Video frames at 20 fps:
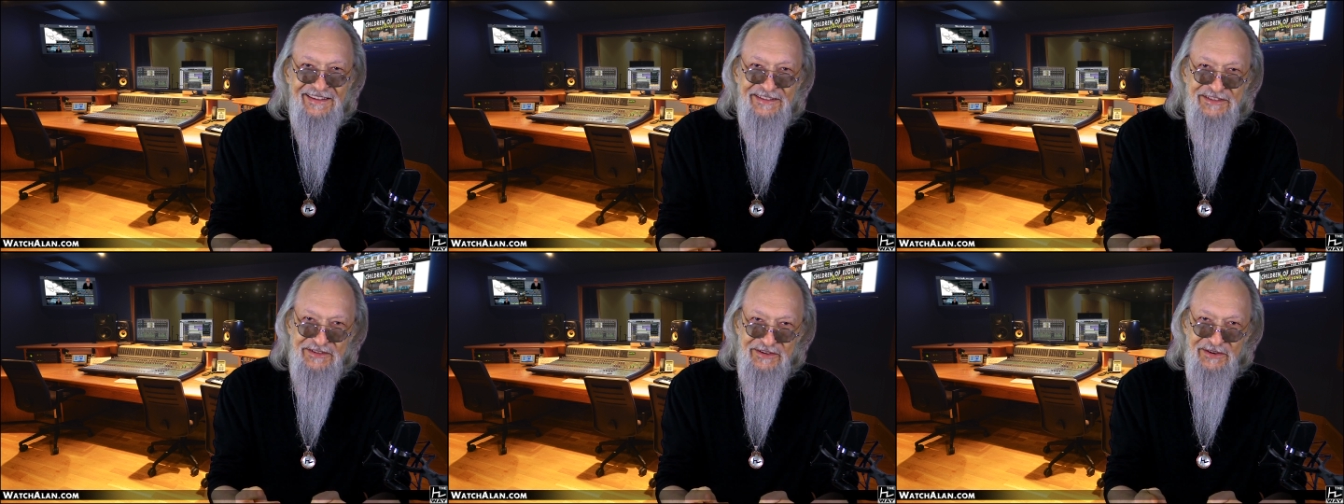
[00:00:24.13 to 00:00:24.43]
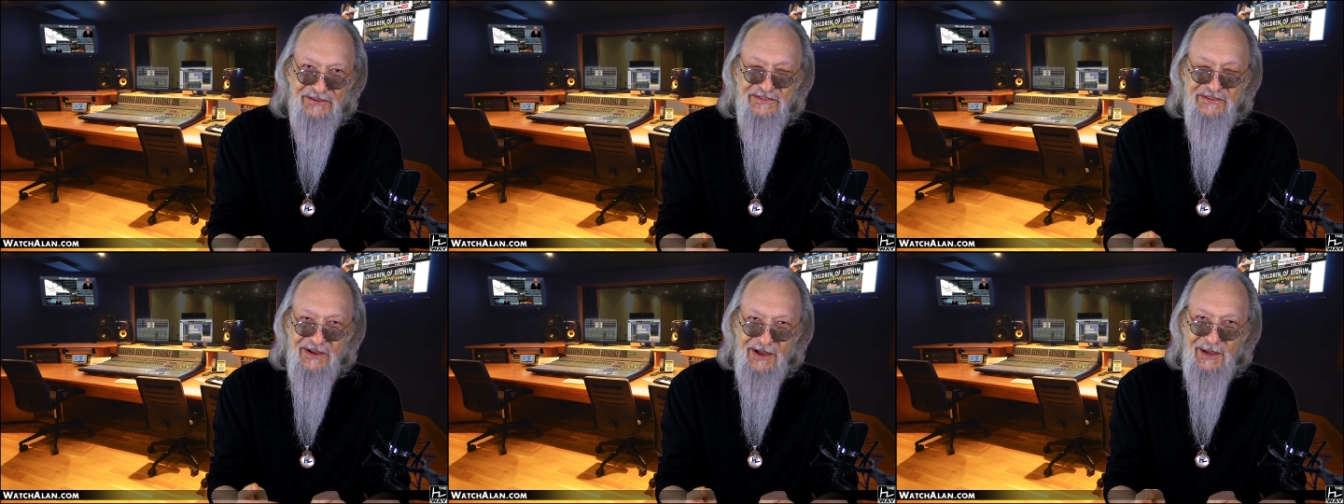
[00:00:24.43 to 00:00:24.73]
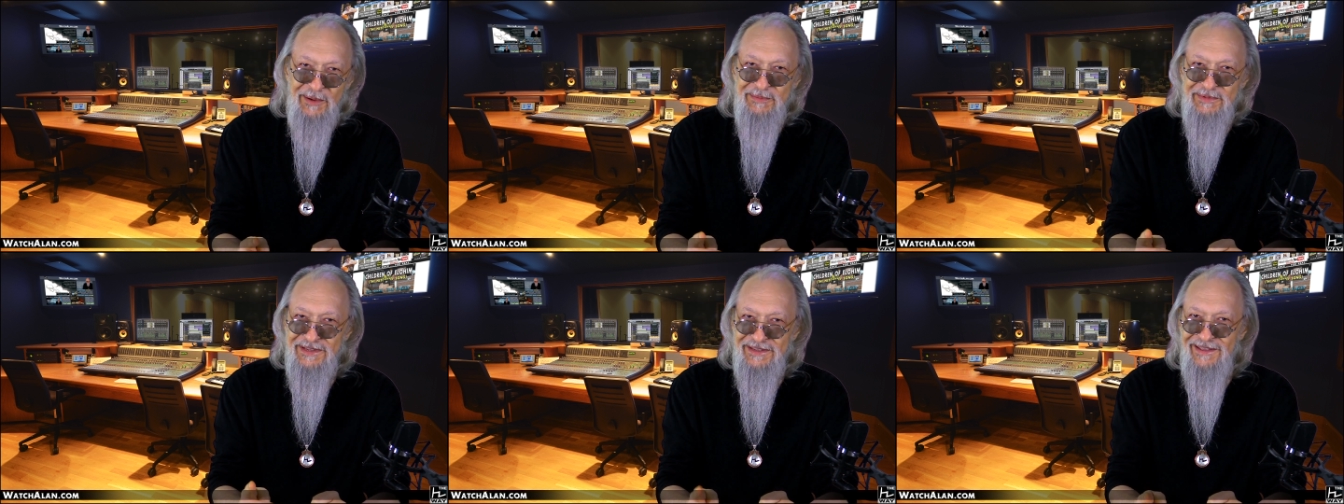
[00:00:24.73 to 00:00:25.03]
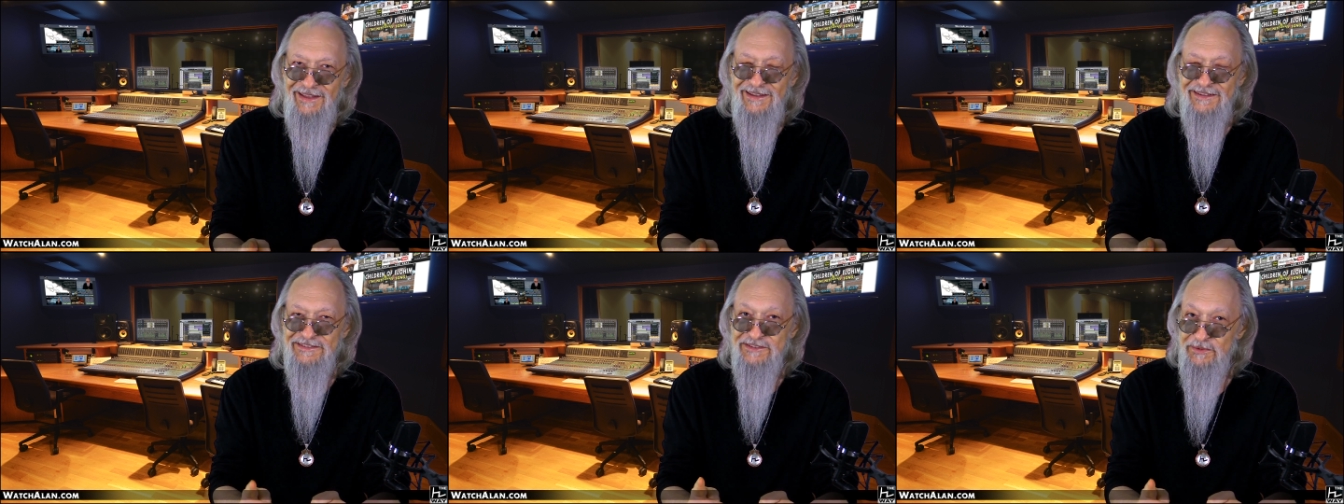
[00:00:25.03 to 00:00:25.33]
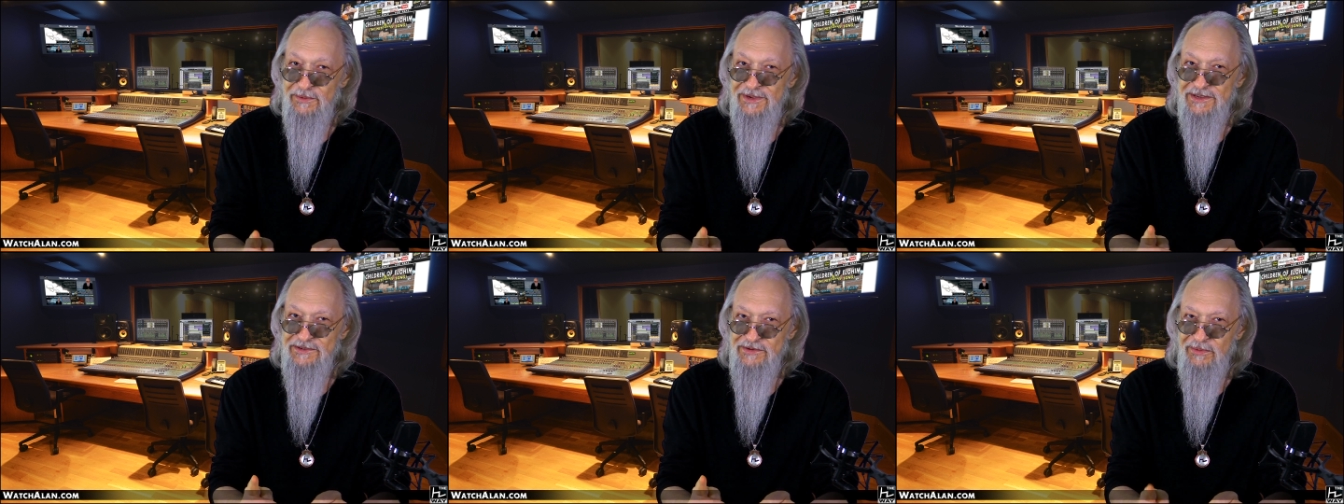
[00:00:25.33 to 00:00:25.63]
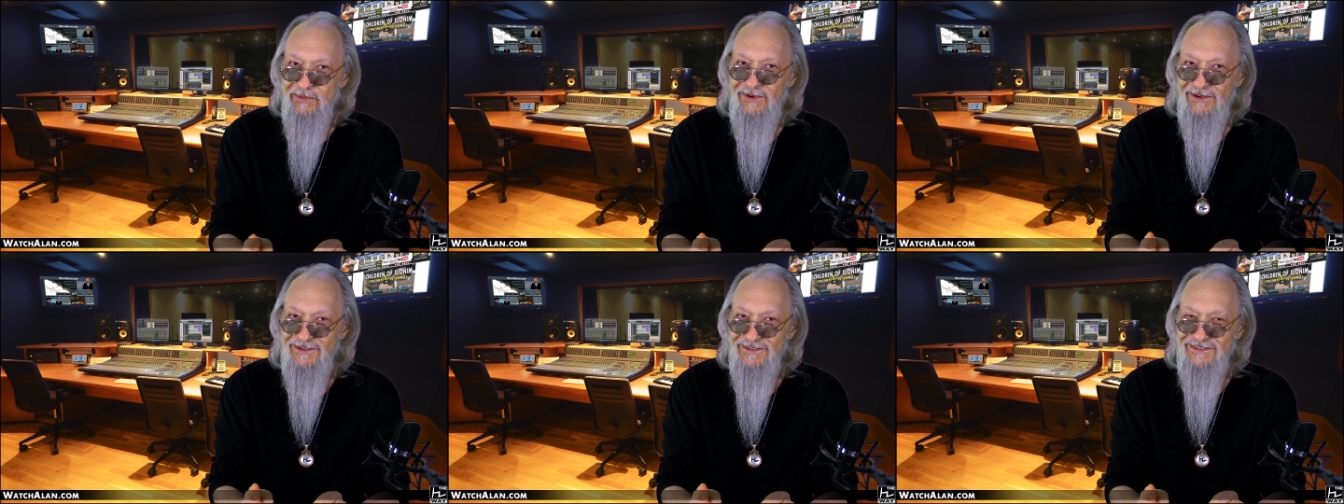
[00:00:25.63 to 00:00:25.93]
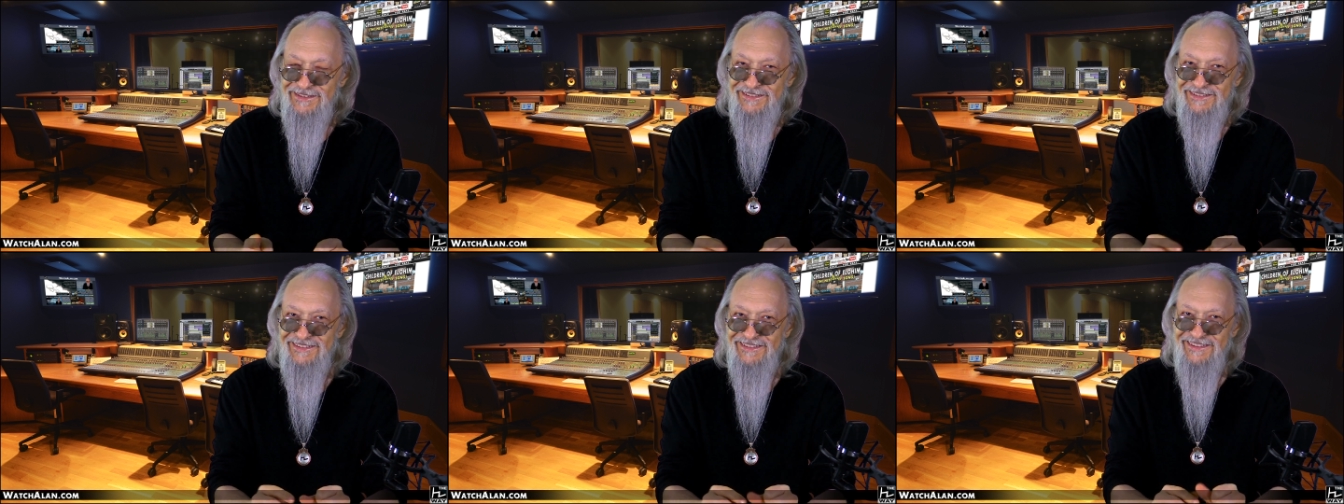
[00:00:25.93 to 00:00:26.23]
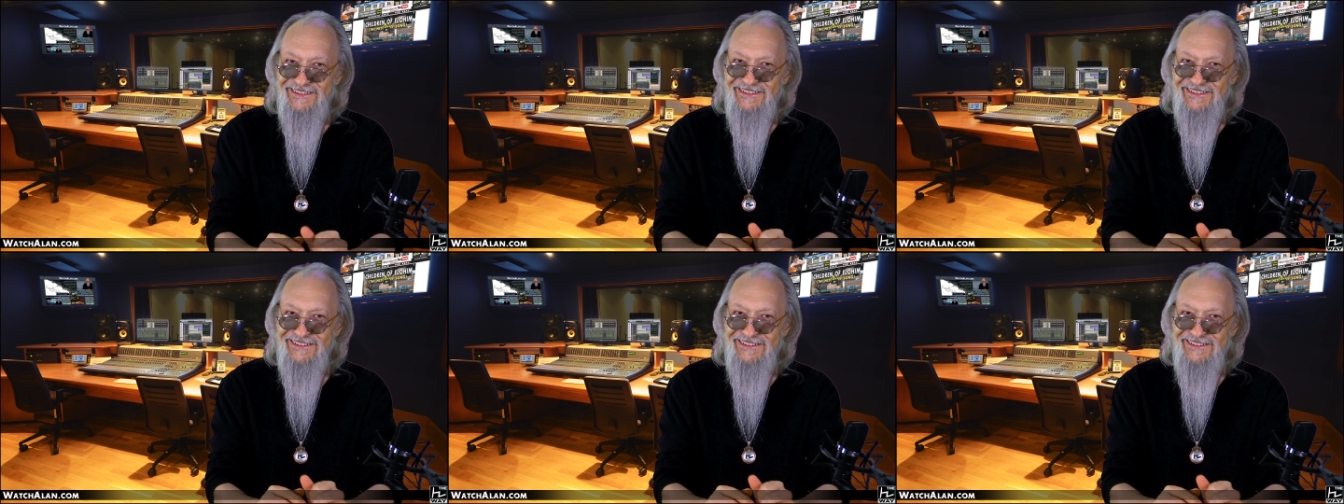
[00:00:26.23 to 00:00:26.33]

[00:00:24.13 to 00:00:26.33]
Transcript: it's your job to guess which one.